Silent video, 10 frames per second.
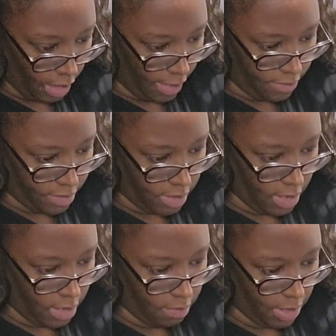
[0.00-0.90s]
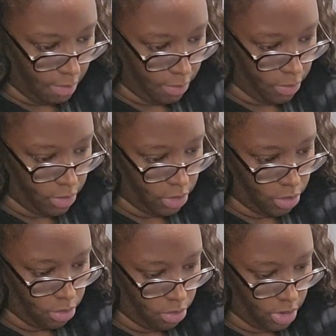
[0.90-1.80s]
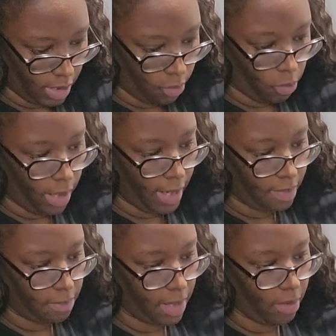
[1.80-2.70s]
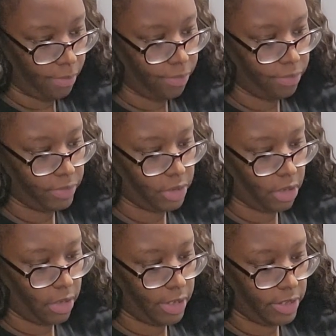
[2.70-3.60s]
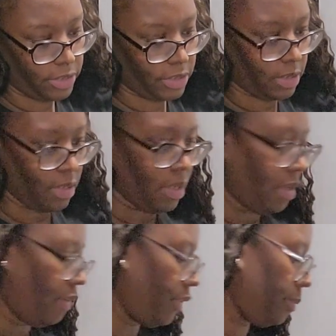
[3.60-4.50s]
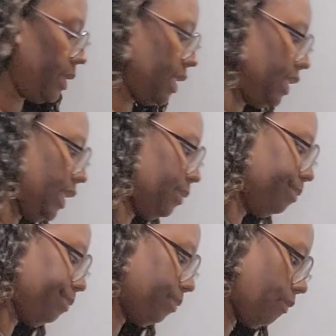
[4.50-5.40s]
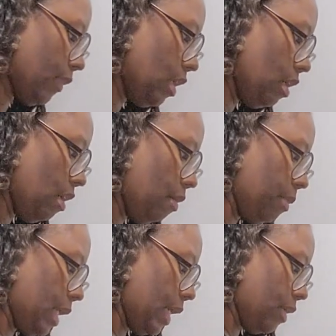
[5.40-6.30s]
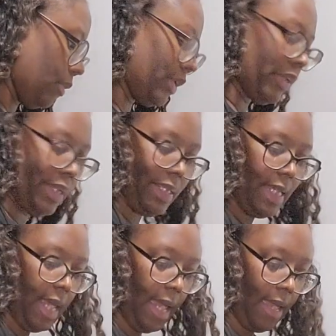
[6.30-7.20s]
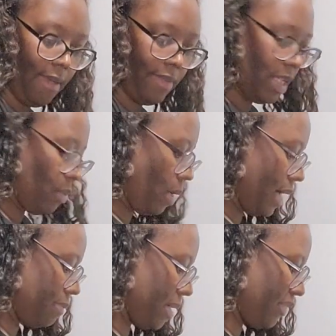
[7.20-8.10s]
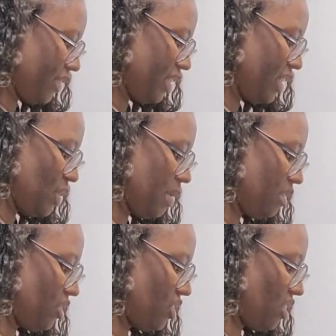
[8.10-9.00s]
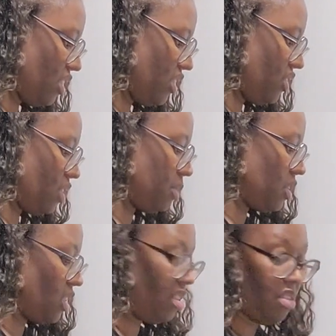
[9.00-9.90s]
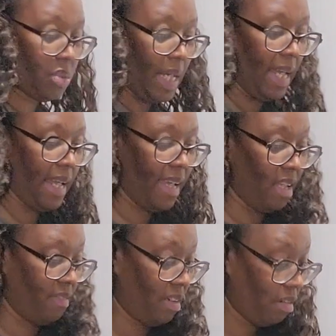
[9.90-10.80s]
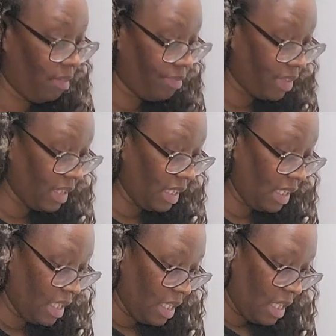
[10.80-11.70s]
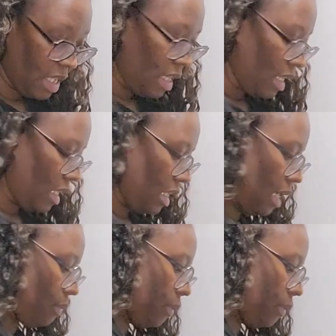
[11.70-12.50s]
I've seen people use like wide mouth jars for pickling, but I don't currently have any wide mouth 32-ounce jars, so I'm just going to use what I have, and hopefully that